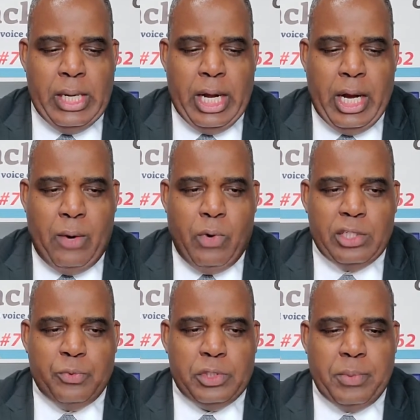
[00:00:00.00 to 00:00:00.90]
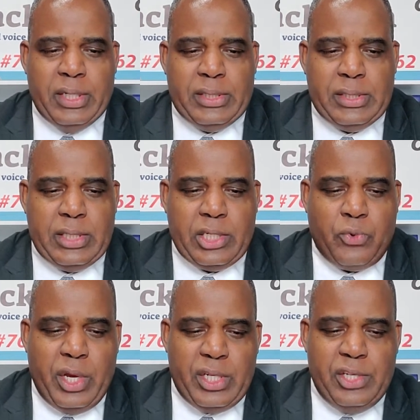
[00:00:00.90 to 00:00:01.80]
One was my sixth
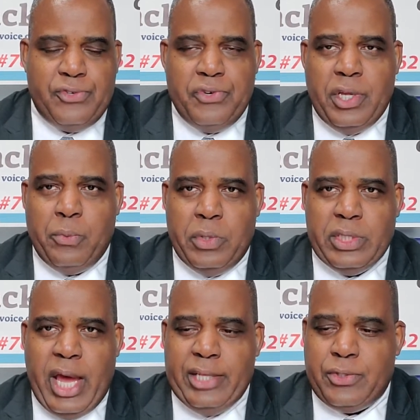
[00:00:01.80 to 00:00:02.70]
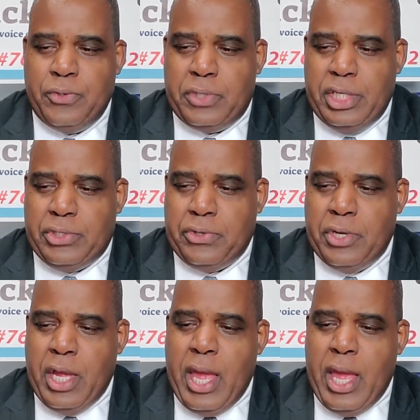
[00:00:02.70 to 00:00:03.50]
grade teacher. Another one was a high school teacher.